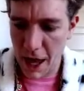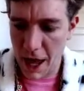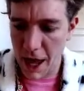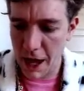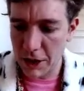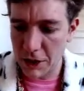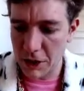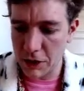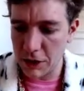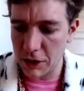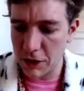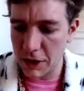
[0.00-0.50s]

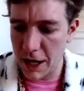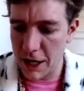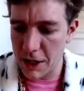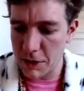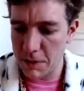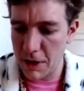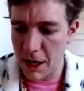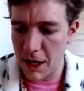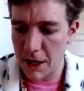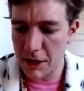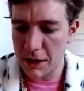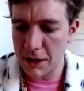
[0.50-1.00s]
Actually,
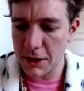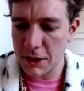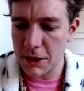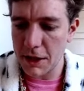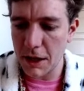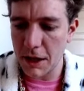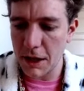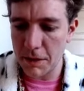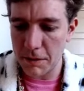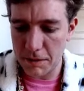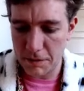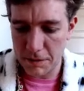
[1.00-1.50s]
last pack this
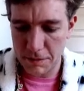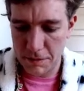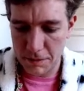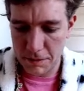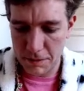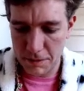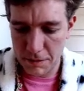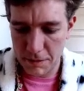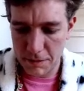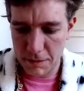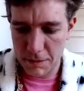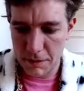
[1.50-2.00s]
time.
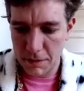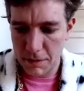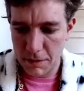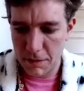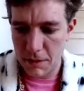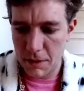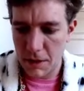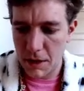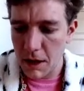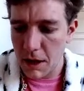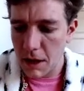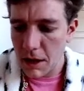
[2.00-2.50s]

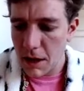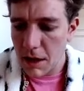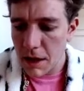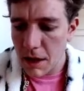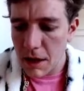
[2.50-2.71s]
Uh,